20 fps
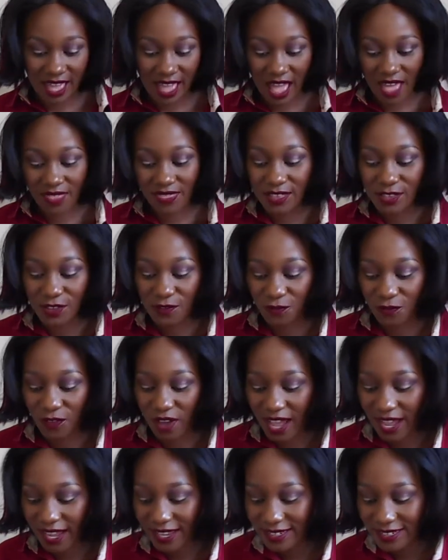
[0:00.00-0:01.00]
and then you
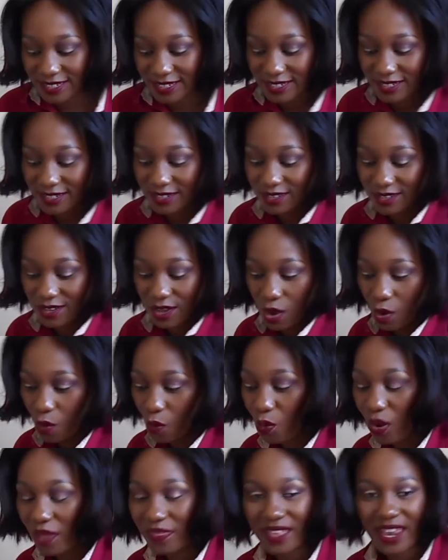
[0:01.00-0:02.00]
find
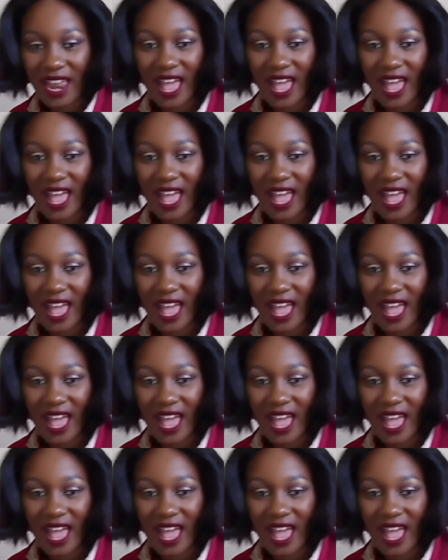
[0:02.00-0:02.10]
one that